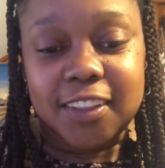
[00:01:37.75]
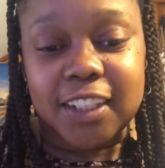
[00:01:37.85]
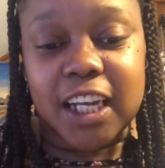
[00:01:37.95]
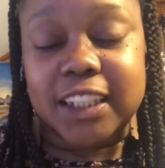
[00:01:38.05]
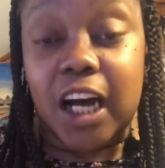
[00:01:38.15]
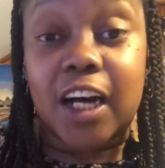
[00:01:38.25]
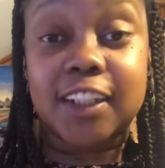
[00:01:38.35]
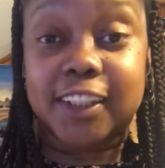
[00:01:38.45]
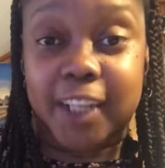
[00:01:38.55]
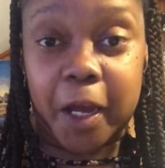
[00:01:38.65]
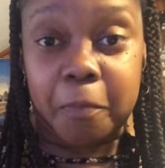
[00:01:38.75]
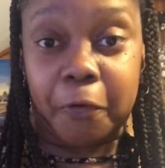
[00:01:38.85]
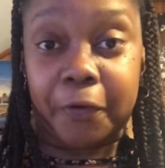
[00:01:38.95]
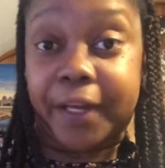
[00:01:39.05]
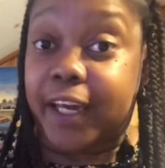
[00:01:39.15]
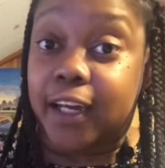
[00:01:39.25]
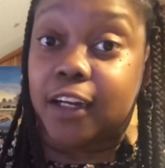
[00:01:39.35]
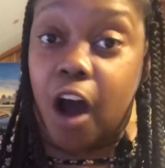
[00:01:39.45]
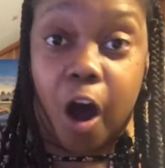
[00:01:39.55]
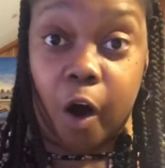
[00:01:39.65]
is unstable in
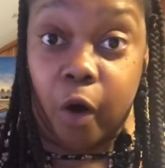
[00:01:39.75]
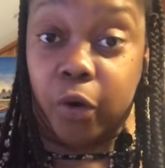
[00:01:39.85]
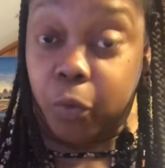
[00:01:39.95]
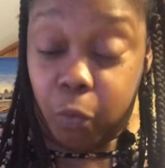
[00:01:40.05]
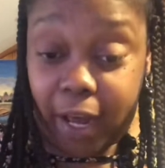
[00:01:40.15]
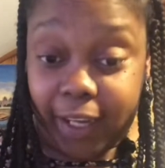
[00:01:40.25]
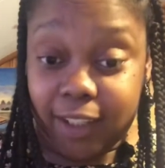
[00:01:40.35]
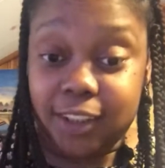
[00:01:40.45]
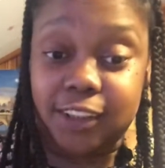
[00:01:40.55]
all ways.